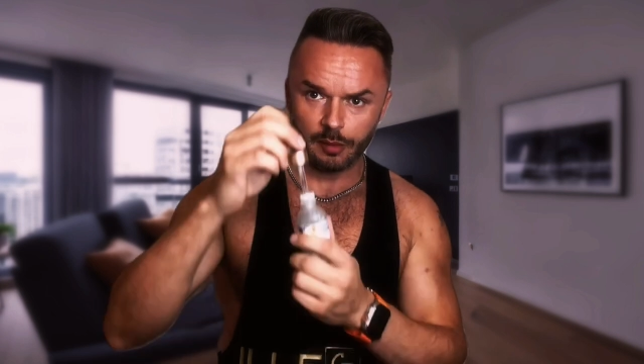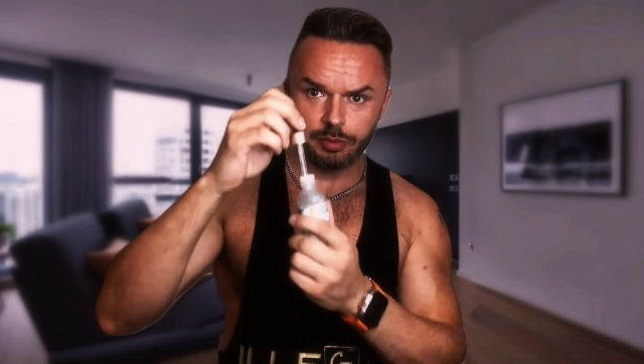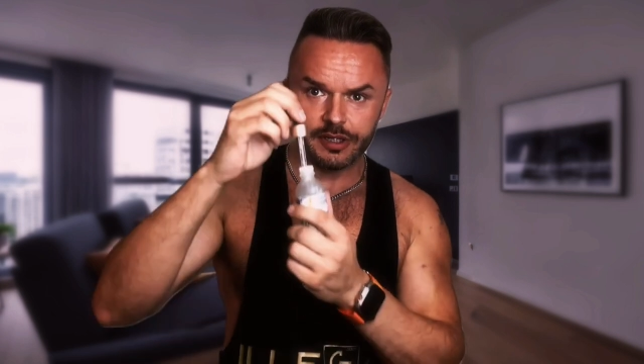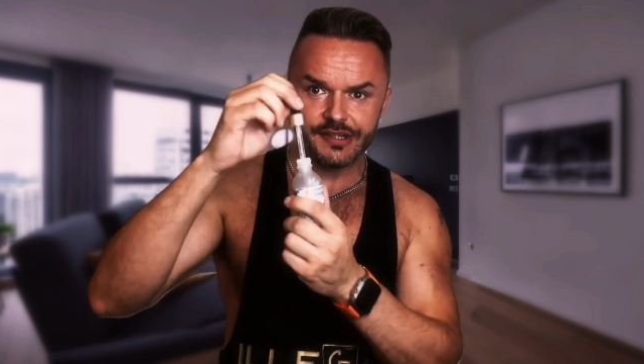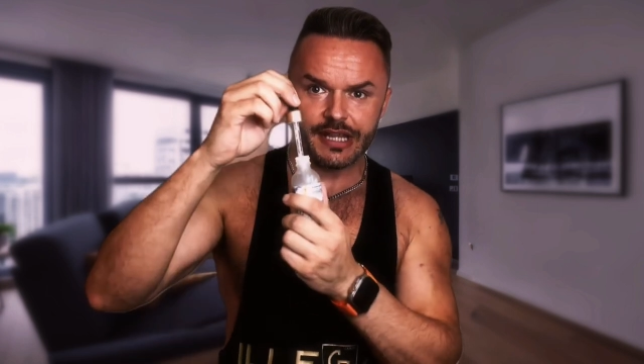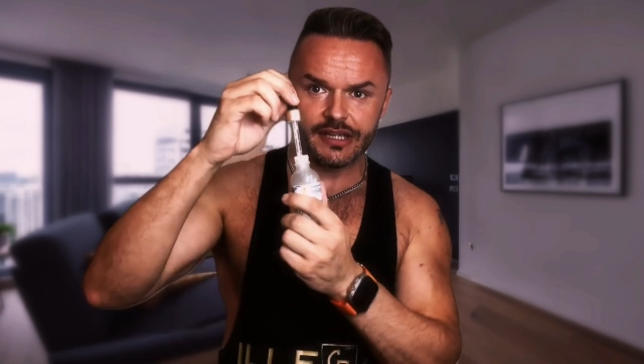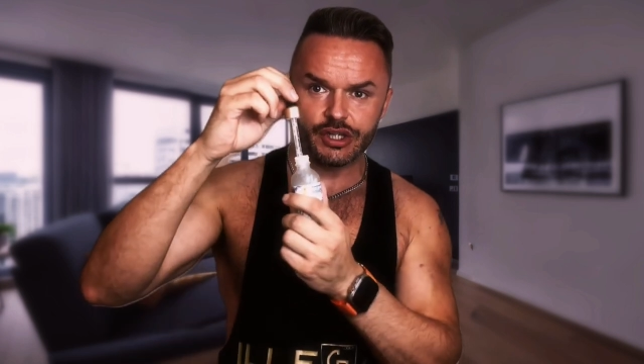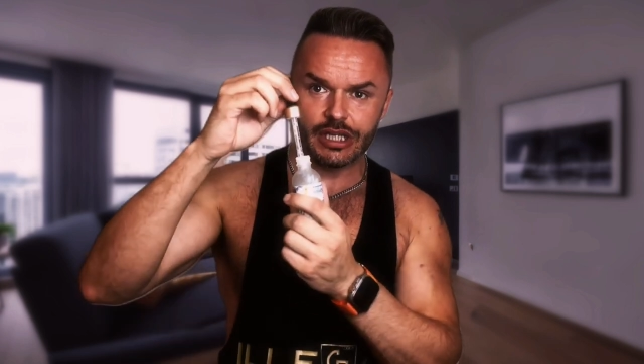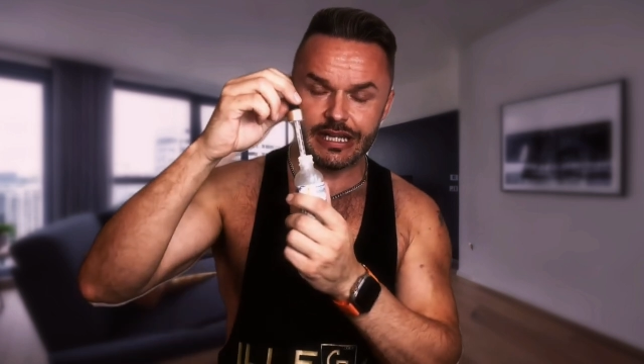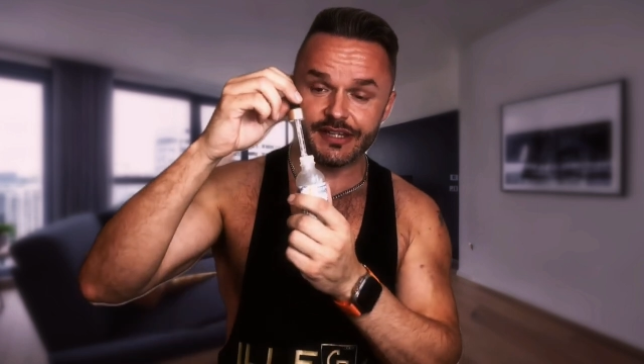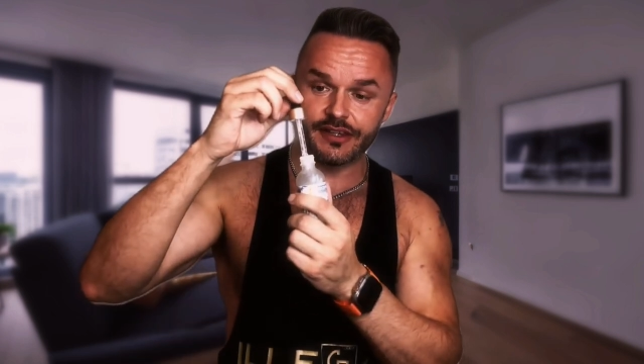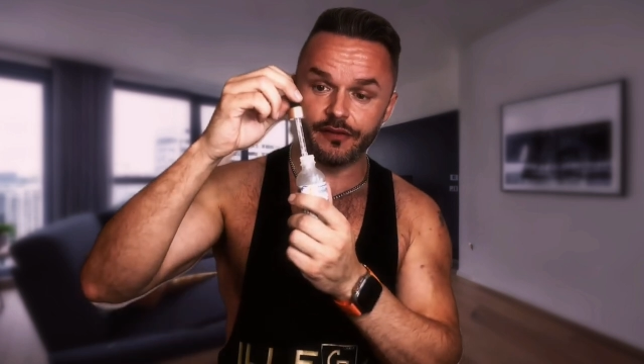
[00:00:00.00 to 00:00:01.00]
But
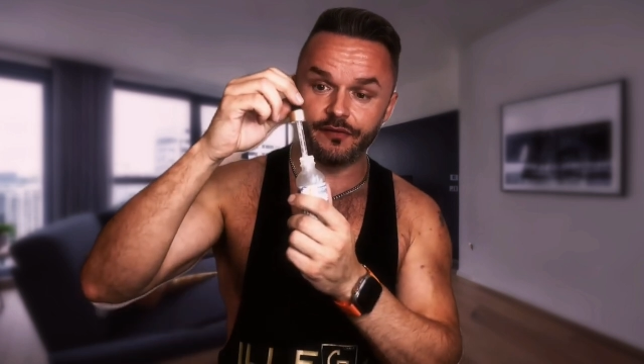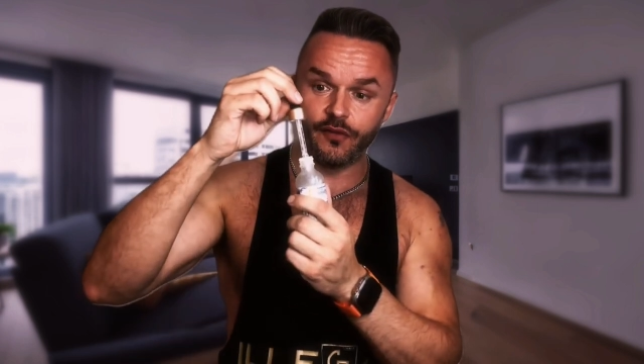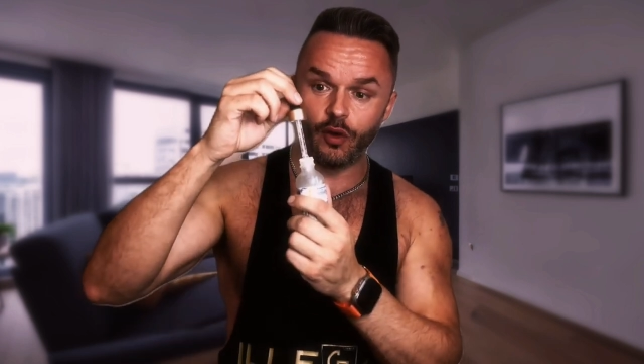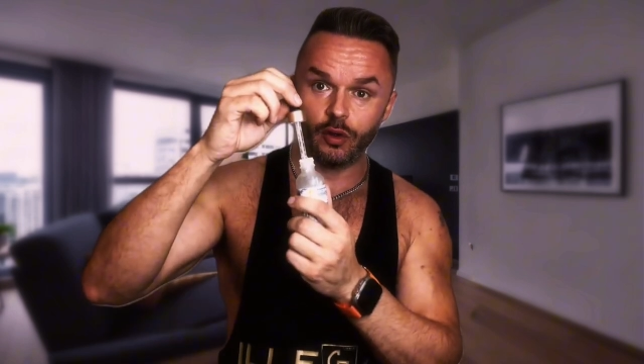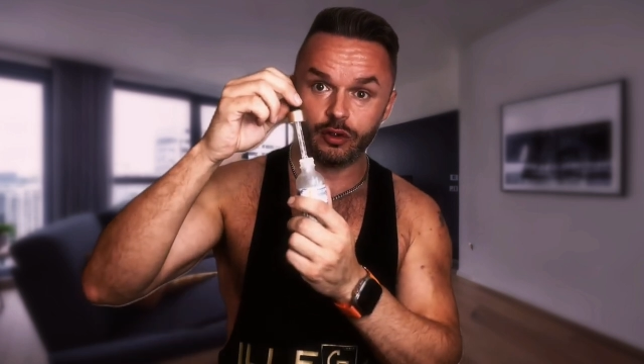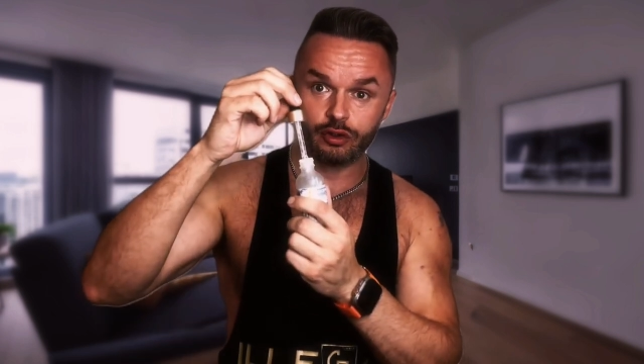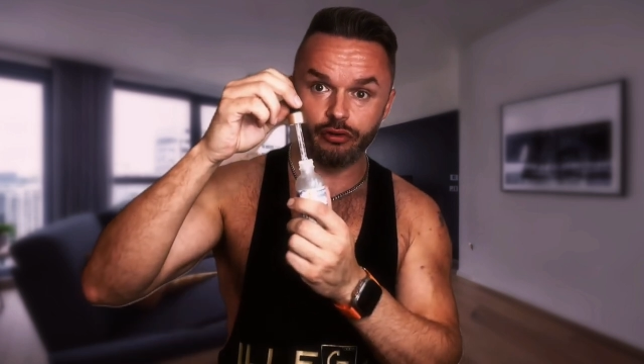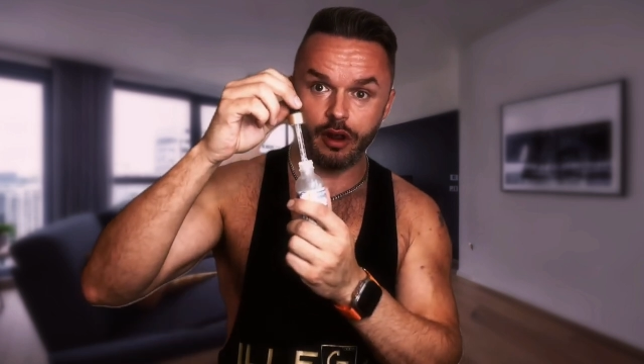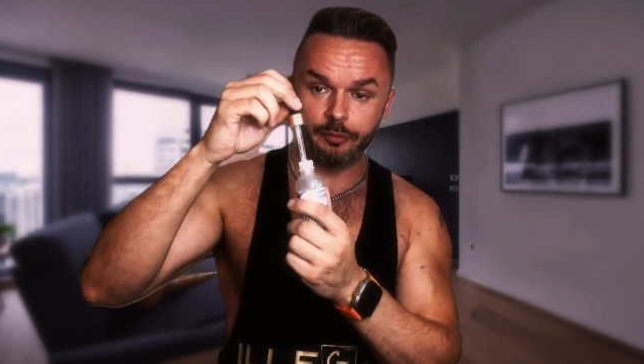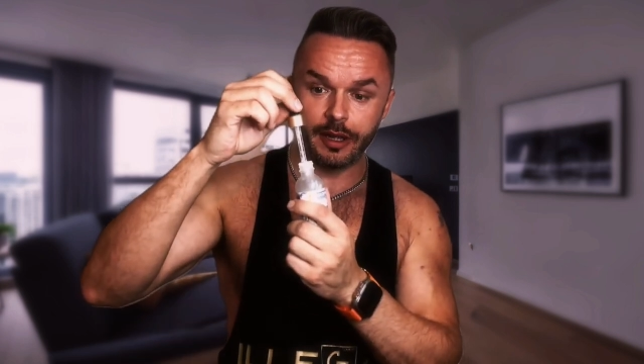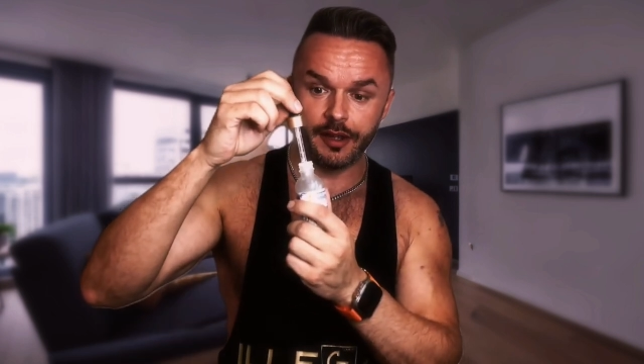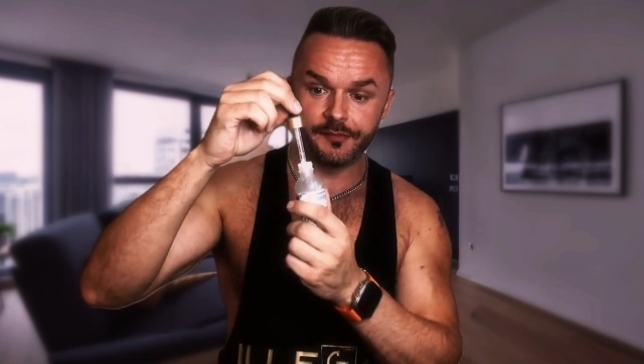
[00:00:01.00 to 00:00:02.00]
essentially it's the full
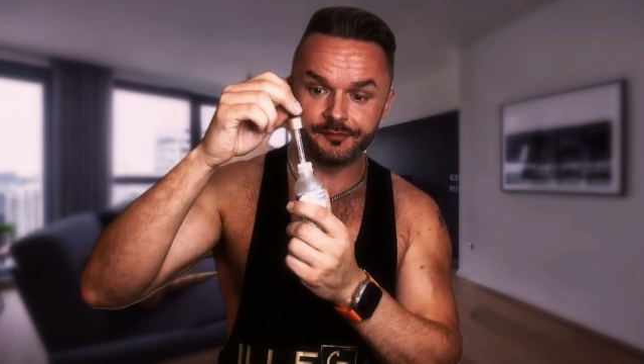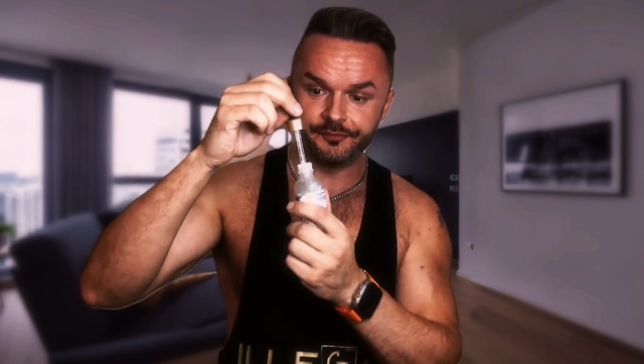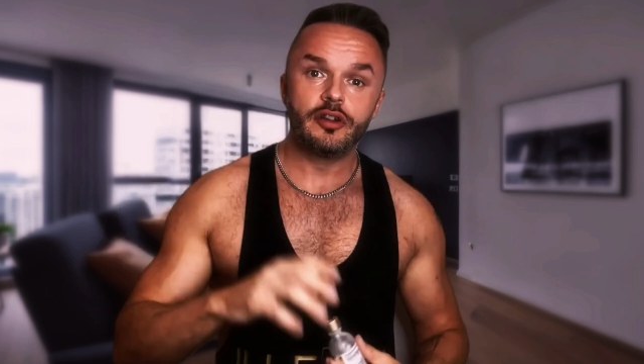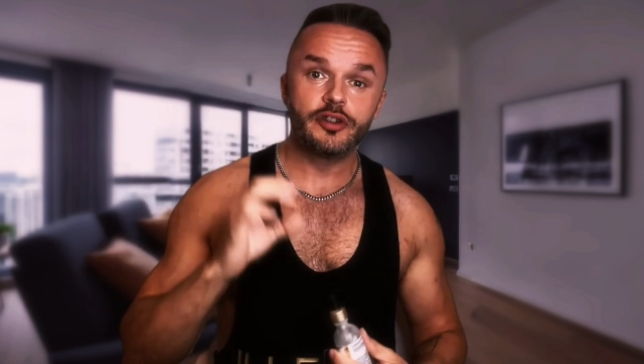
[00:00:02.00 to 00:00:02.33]
dropper.